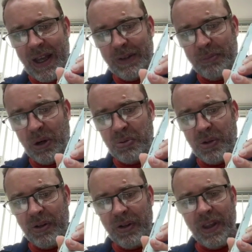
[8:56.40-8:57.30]

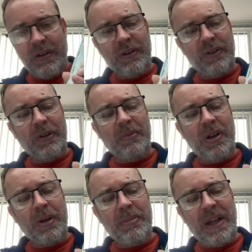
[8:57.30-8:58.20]
broken. There are some
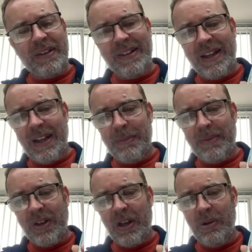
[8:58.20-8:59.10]
like plastic clips
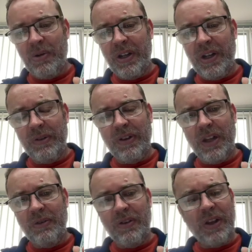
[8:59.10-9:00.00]
that are holding those, and
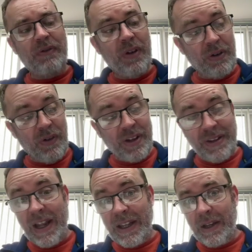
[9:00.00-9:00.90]
those, they're very, very
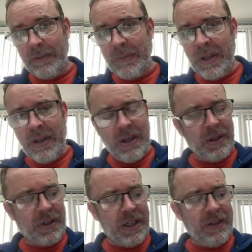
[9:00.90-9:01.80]
delicate.
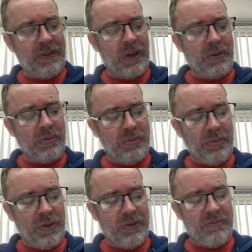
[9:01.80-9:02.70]
Okay, so
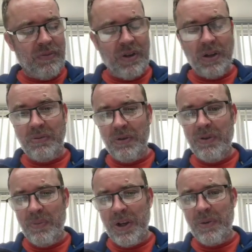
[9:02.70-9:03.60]
it's a note that
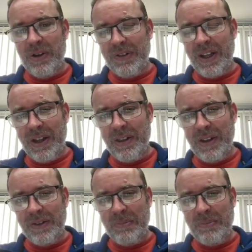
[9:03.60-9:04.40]
when you are taking things